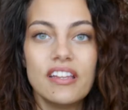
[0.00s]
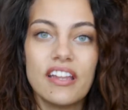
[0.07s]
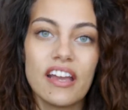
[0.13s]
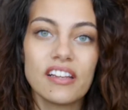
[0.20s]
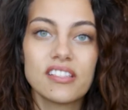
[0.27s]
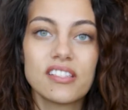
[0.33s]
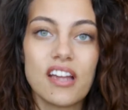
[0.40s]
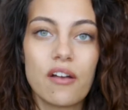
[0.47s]

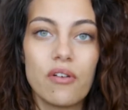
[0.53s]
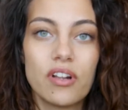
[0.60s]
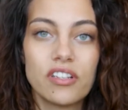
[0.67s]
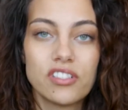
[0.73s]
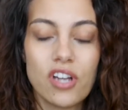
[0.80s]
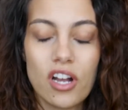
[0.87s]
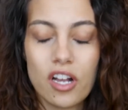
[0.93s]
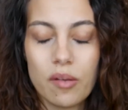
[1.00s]
Next, I
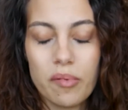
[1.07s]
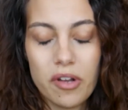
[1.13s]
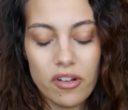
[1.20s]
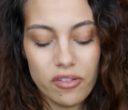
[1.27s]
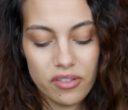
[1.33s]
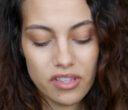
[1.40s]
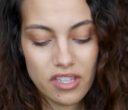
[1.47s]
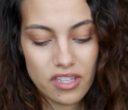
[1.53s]
wanna talk
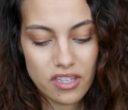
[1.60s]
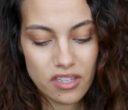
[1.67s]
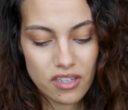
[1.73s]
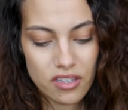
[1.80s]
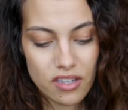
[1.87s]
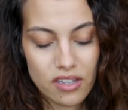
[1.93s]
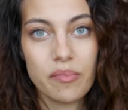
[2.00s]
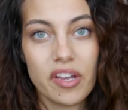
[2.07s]
about
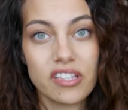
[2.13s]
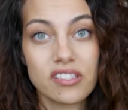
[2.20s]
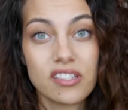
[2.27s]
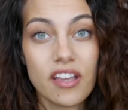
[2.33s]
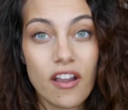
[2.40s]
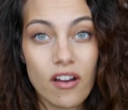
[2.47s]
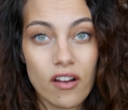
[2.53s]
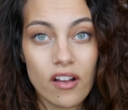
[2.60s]
the
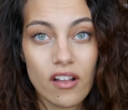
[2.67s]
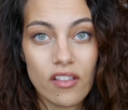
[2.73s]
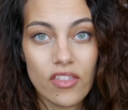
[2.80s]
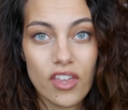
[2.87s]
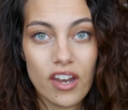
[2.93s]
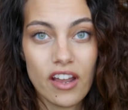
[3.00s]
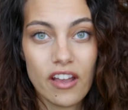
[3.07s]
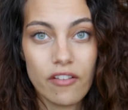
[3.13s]
mascara
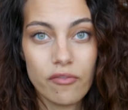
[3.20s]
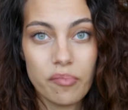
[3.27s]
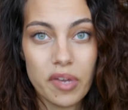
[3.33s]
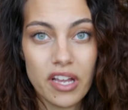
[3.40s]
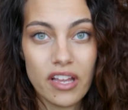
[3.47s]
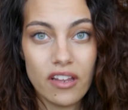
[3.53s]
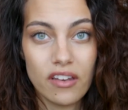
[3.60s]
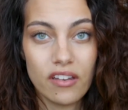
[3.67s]
that I have
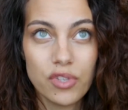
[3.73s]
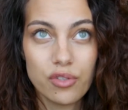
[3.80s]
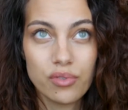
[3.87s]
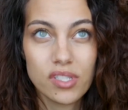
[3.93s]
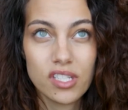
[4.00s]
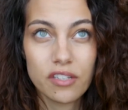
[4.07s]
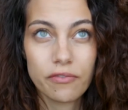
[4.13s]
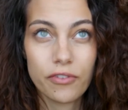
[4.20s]
been
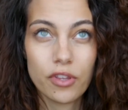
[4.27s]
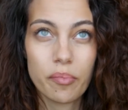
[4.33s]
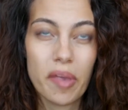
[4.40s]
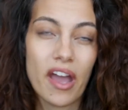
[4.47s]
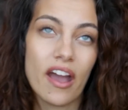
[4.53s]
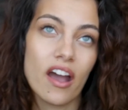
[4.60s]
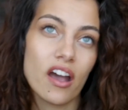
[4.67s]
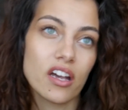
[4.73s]
using for the
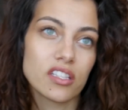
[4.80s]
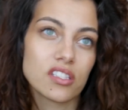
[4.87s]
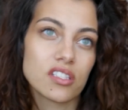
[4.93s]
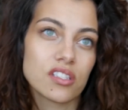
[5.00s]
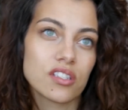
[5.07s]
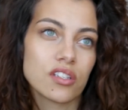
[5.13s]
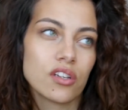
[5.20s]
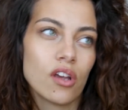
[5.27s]

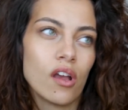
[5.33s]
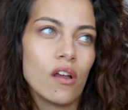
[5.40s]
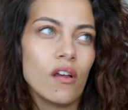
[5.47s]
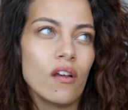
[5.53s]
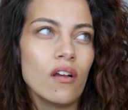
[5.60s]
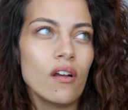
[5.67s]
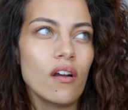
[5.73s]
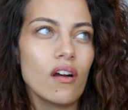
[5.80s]
past
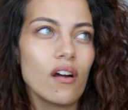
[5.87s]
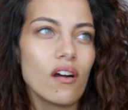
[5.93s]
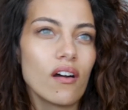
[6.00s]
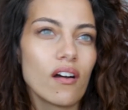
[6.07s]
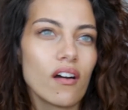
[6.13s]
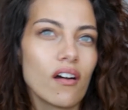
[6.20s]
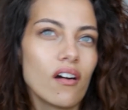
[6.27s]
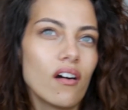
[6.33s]

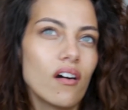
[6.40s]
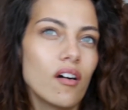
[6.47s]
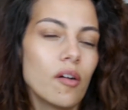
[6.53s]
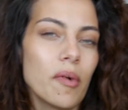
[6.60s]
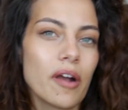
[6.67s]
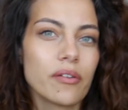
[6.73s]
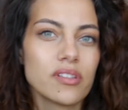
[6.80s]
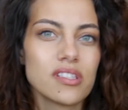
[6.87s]

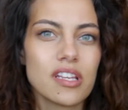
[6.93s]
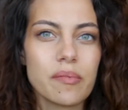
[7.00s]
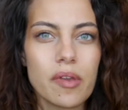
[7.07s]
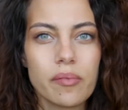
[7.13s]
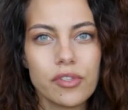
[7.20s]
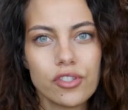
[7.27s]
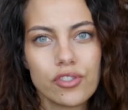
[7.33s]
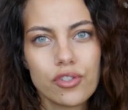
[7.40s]
um, I would say
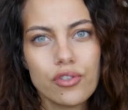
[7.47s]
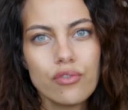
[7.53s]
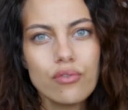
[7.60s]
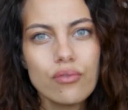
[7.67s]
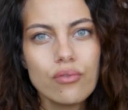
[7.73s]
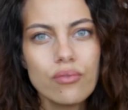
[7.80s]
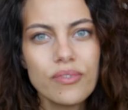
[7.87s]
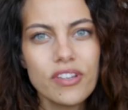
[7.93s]
maybe
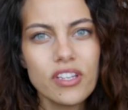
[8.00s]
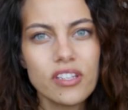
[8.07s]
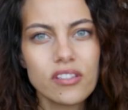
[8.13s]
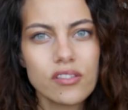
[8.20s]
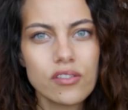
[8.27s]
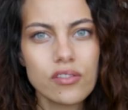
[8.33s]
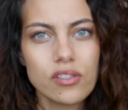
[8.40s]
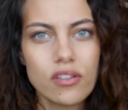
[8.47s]
two
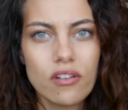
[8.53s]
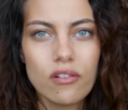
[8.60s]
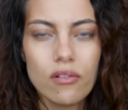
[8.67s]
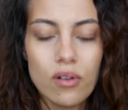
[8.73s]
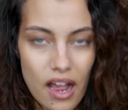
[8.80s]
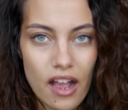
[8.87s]
weeks or so.